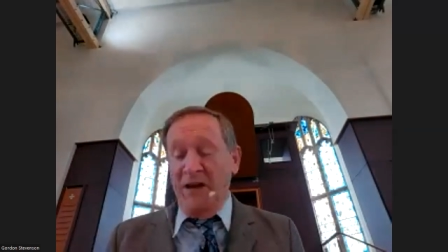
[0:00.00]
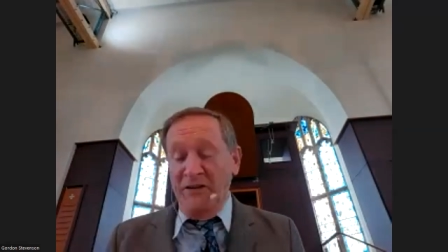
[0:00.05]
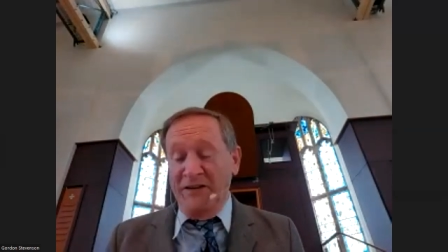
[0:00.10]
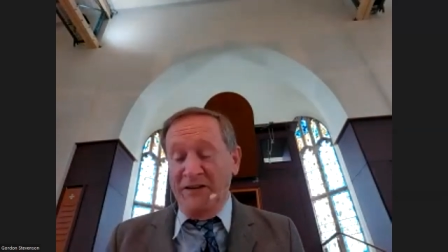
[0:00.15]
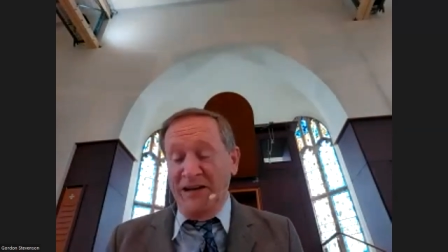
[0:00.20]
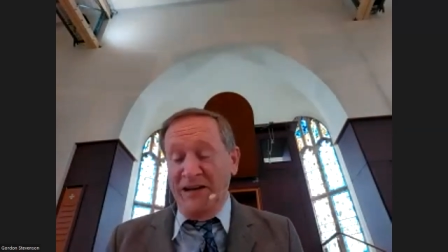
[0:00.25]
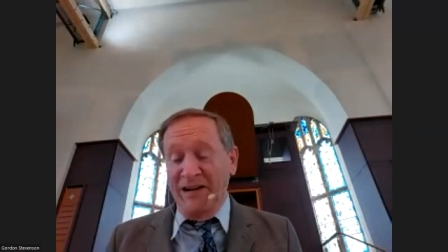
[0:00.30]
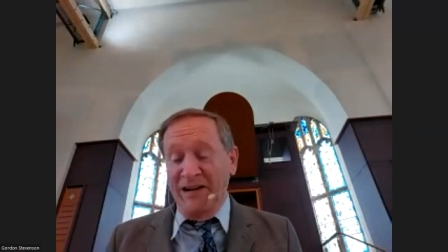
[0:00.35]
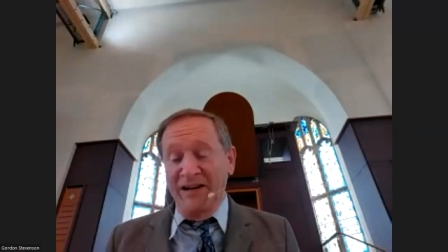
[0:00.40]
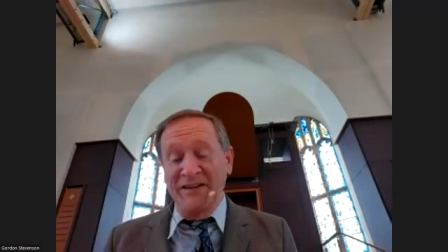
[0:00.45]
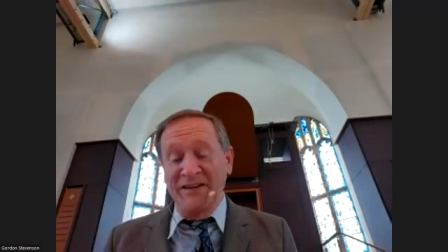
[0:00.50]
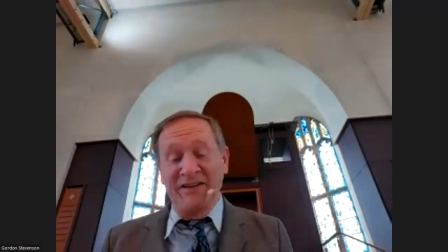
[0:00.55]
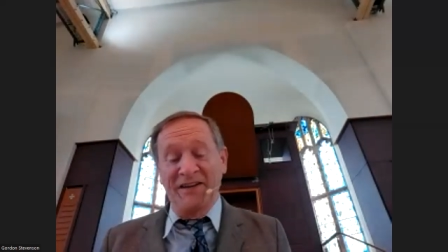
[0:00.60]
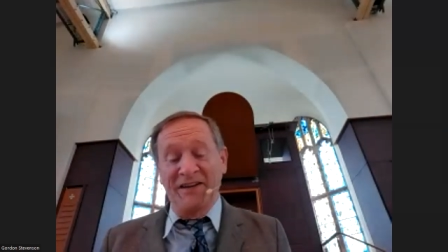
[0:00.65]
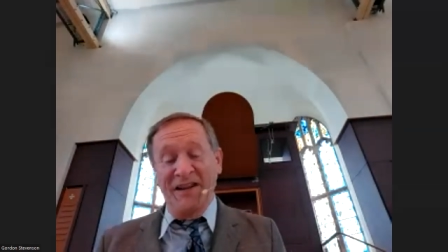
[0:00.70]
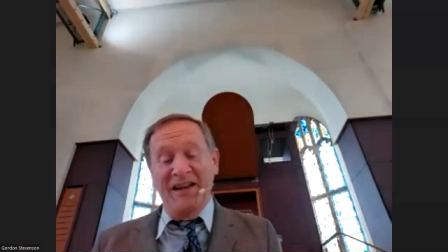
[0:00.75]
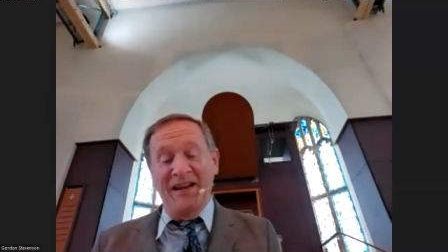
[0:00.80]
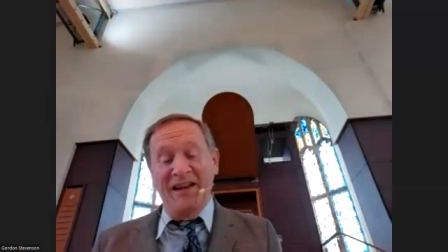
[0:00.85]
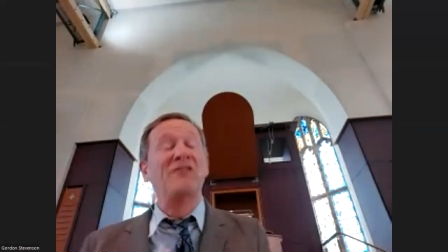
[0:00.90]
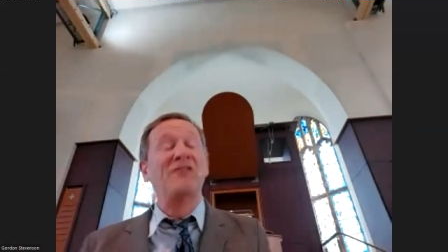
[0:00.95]
and
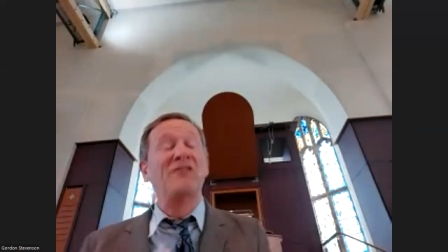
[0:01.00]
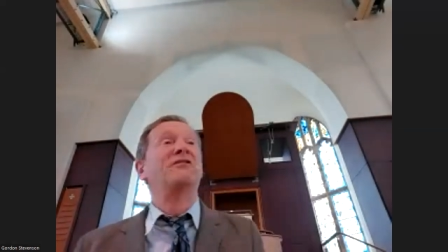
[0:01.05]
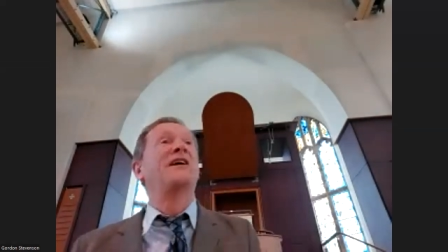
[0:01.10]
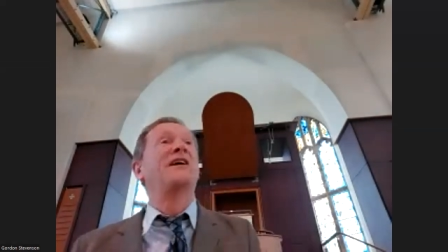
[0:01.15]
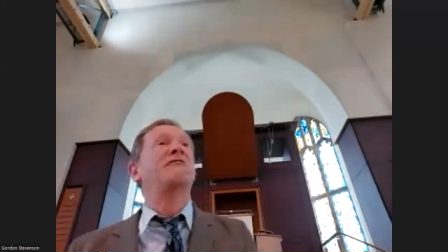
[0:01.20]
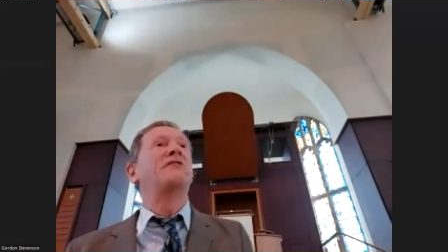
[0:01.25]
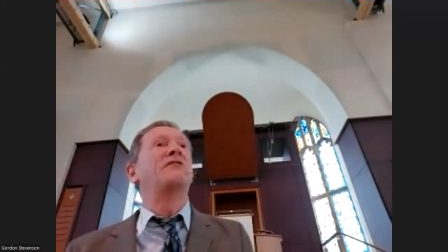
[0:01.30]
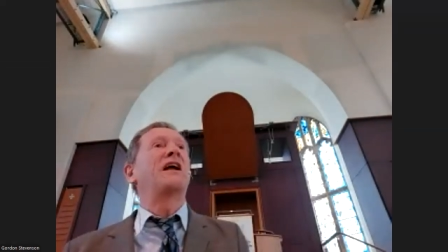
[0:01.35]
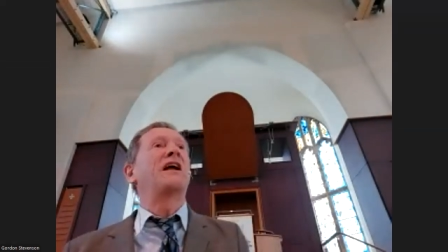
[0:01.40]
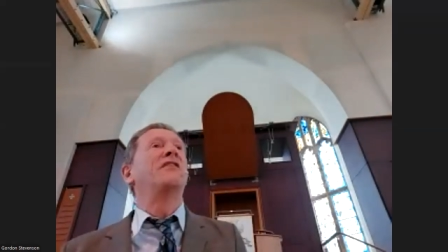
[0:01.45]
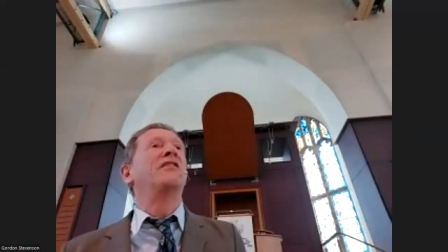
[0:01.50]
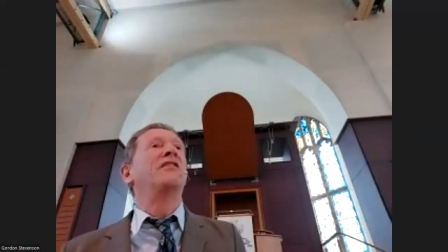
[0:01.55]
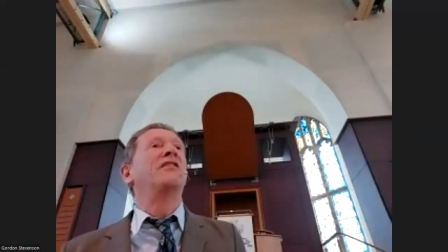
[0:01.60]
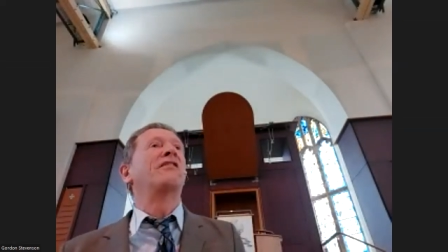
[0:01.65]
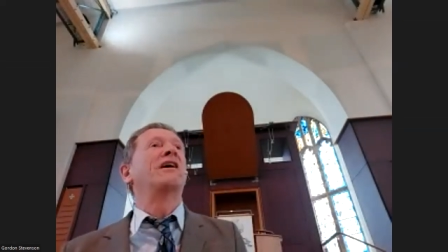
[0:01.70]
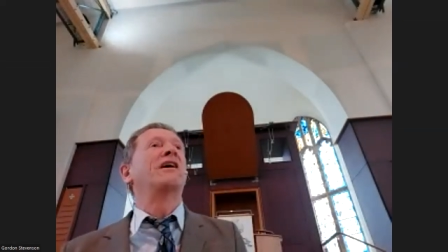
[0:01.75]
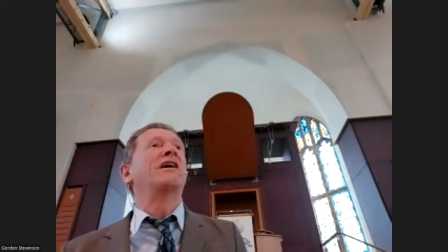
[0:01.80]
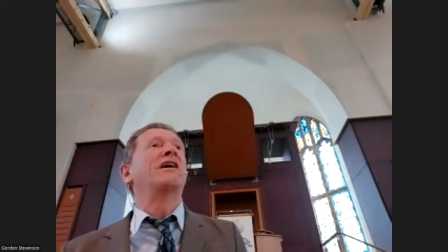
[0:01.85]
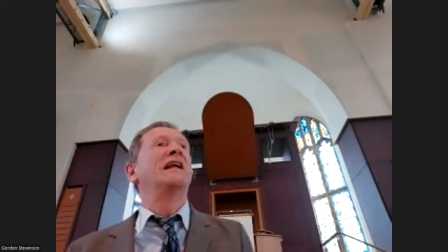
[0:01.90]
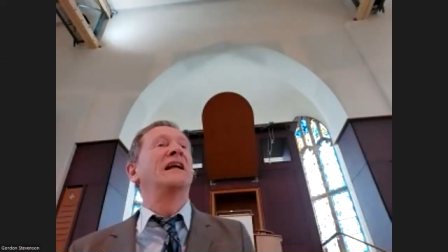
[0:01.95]
delighting in his
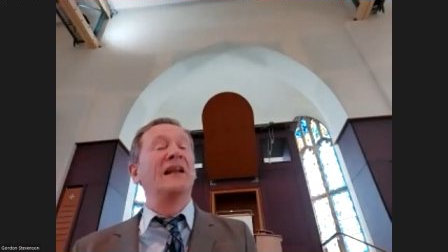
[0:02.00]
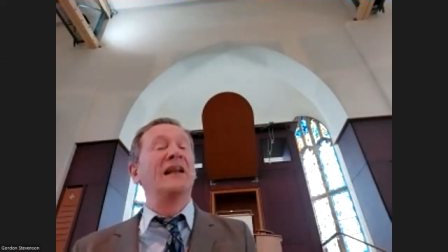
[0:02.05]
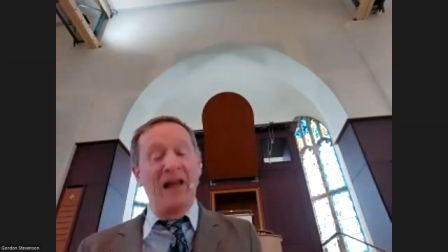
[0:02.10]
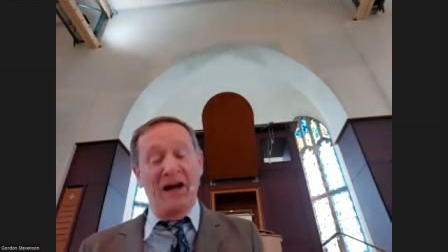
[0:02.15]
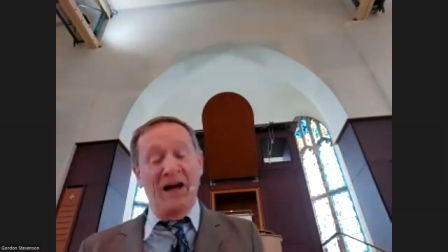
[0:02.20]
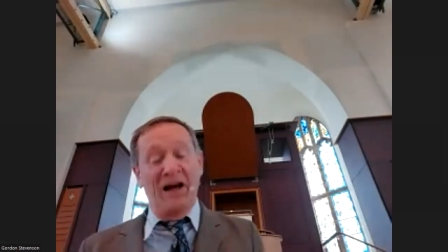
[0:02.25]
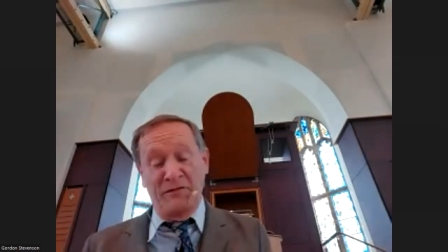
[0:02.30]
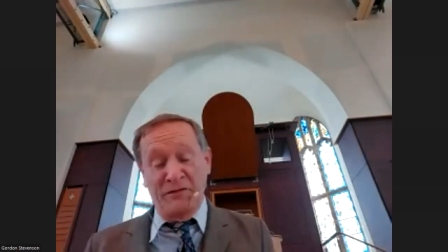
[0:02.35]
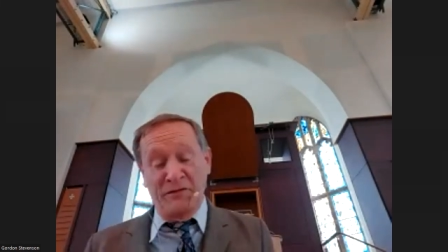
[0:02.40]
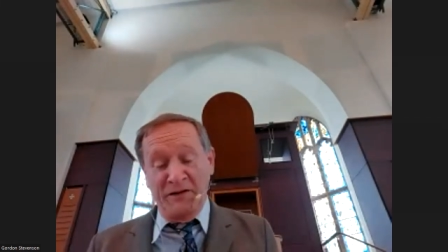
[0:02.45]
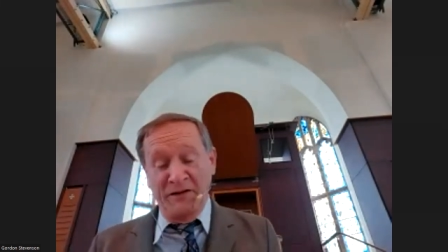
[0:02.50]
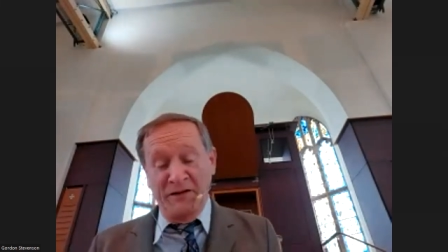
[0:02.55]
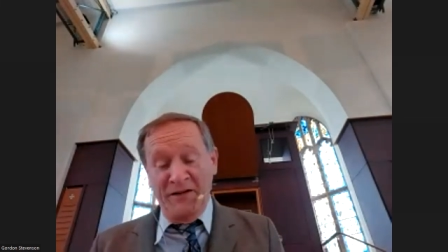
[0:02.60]
reconciling love.